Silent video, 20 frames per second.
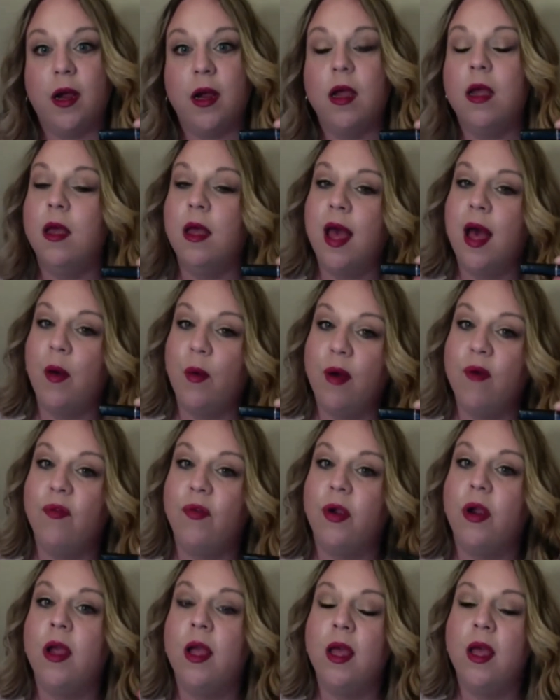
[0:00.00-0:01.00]

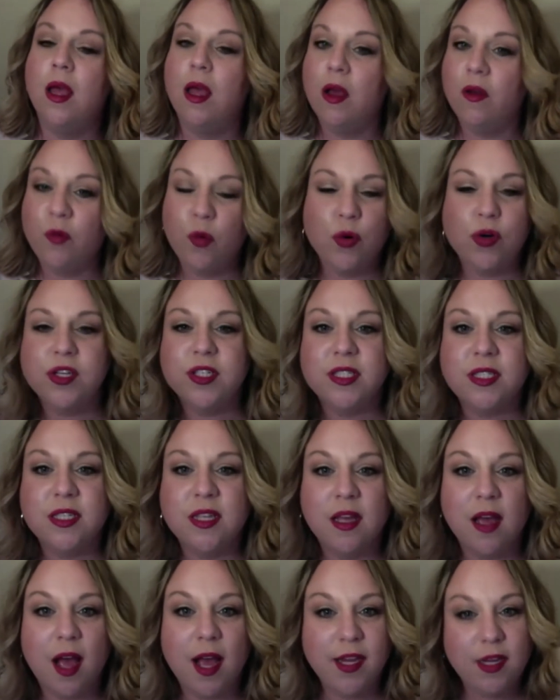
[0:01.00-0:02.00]
However, of course,
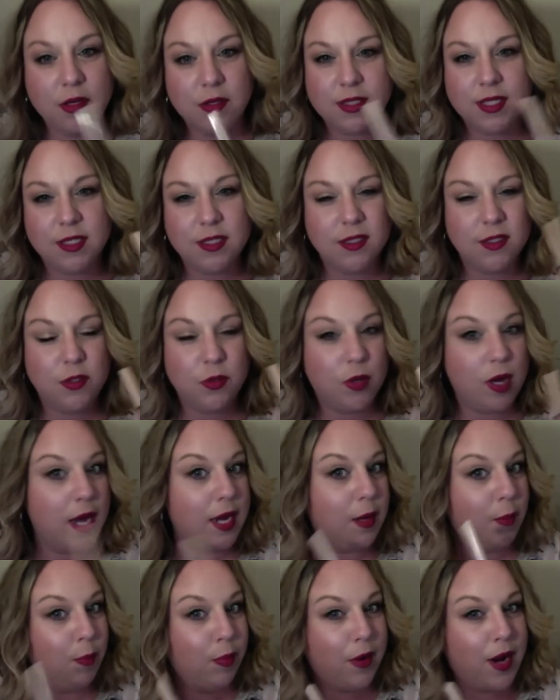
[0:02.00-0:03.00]
I use this to kind
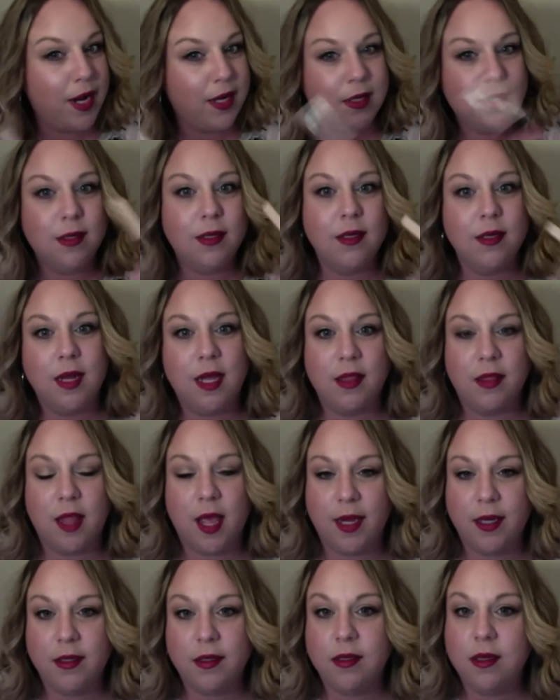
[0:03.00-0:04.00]
of brighten and
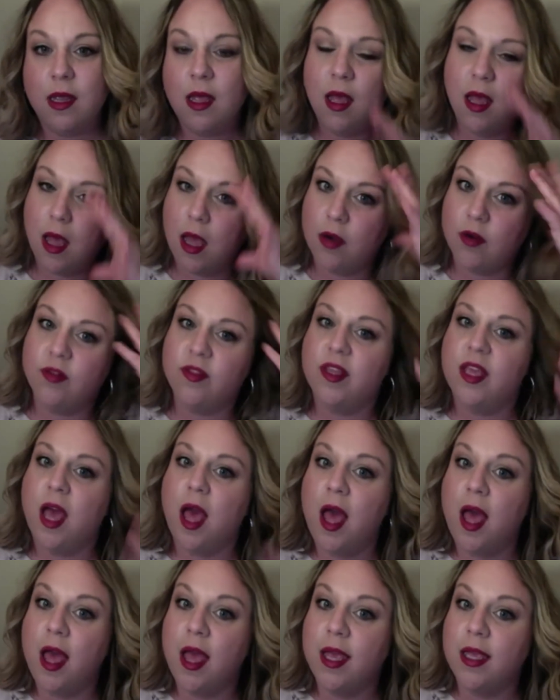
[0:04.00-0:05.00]
lighten under the
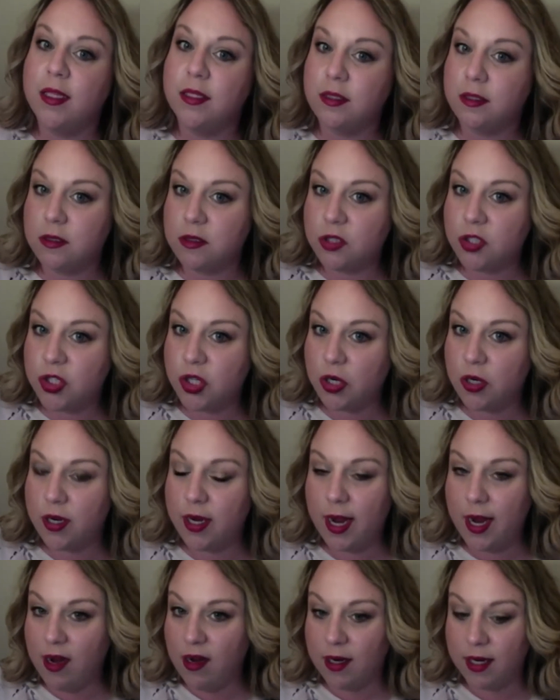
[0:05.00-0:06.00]
eyes and certain
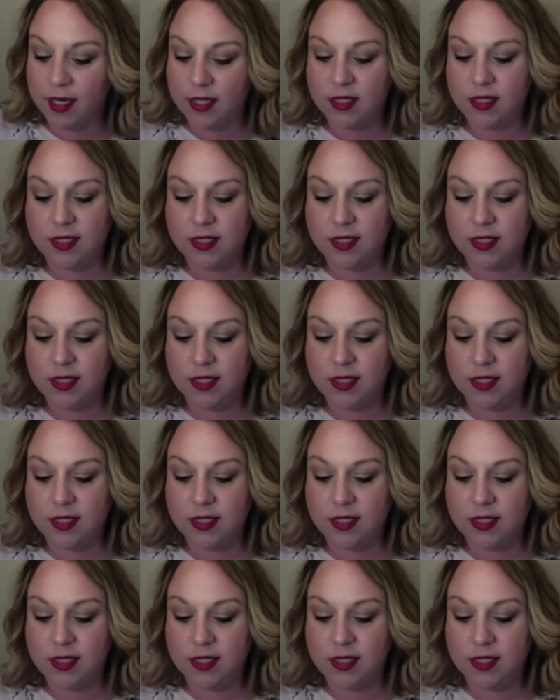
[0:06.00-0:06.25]
areas.